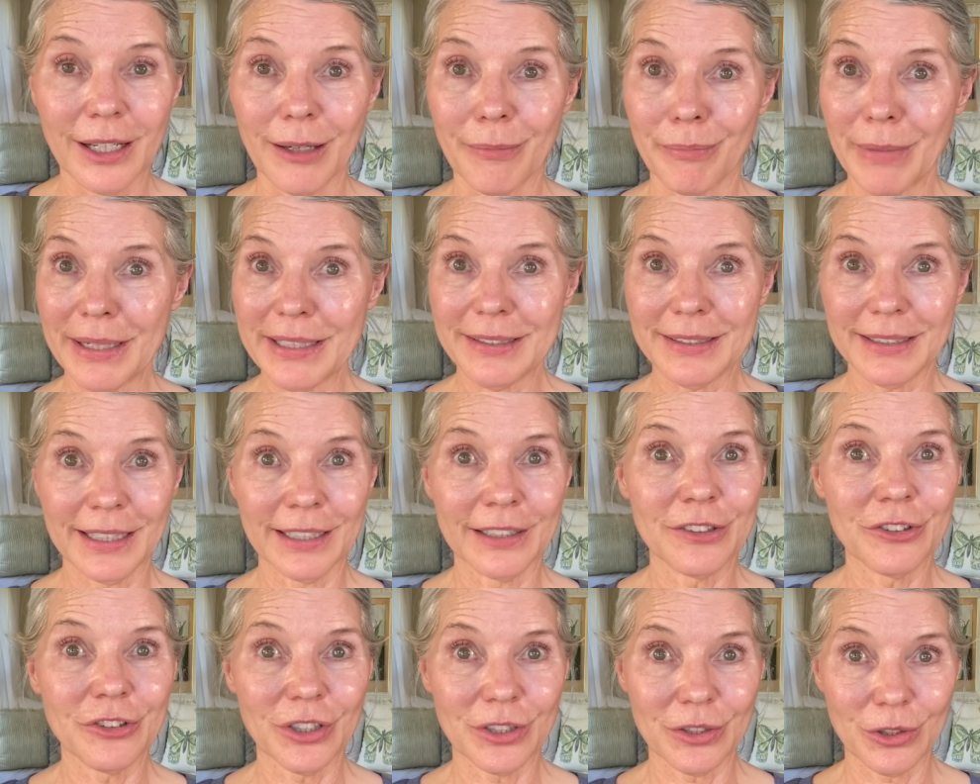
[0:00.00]
My
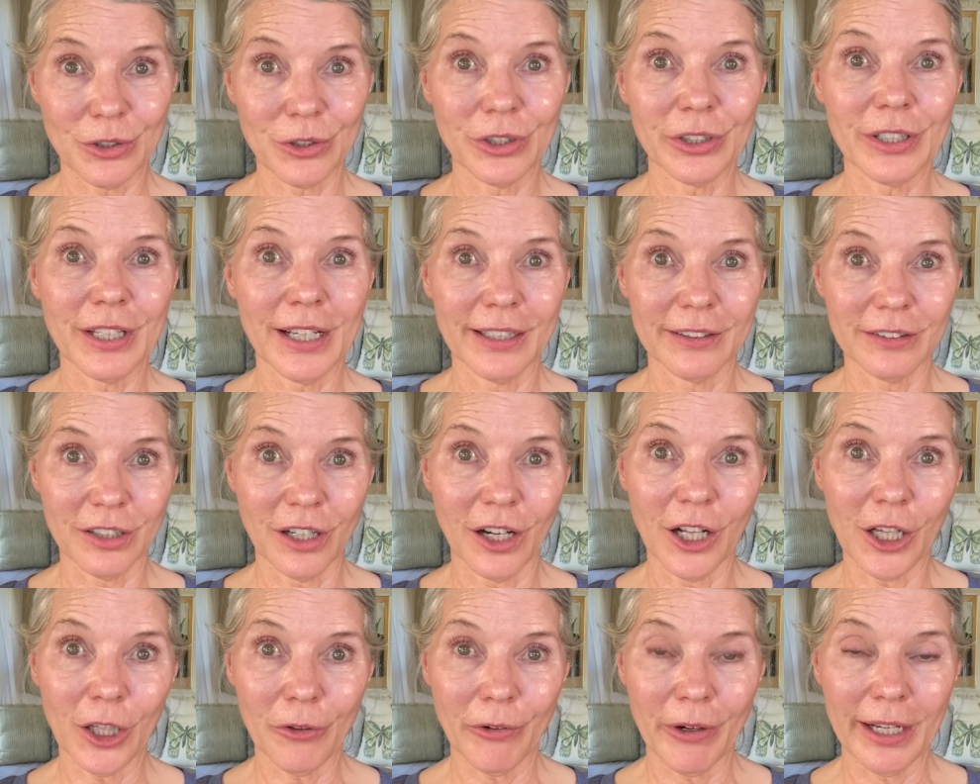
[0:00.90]
skin just could not
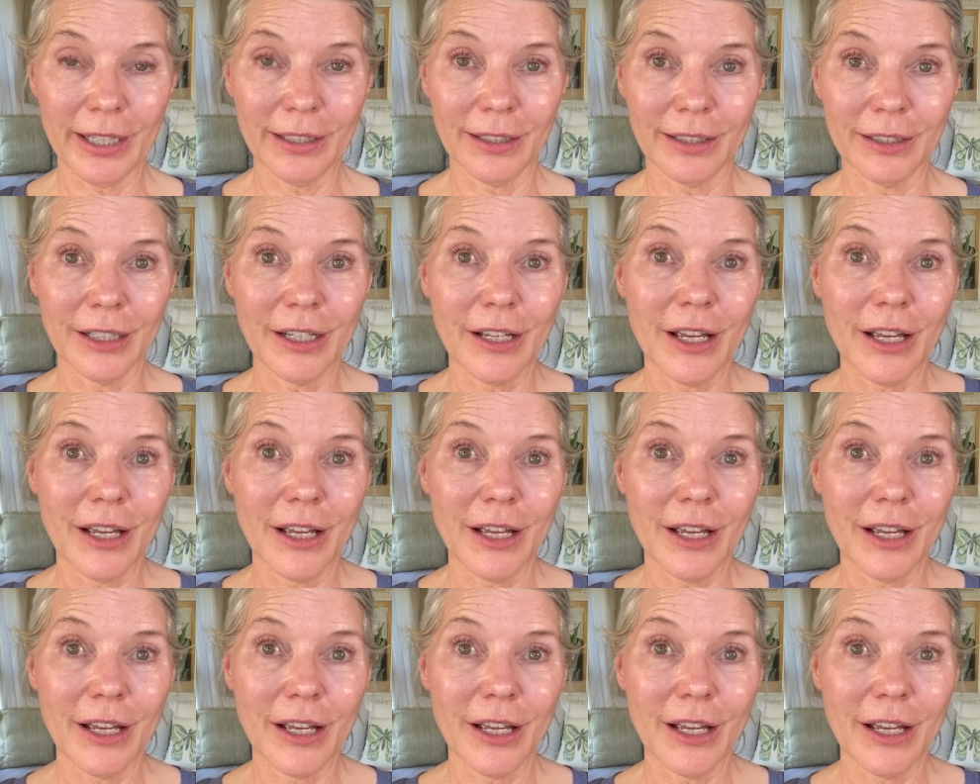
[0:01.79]
tolerate it.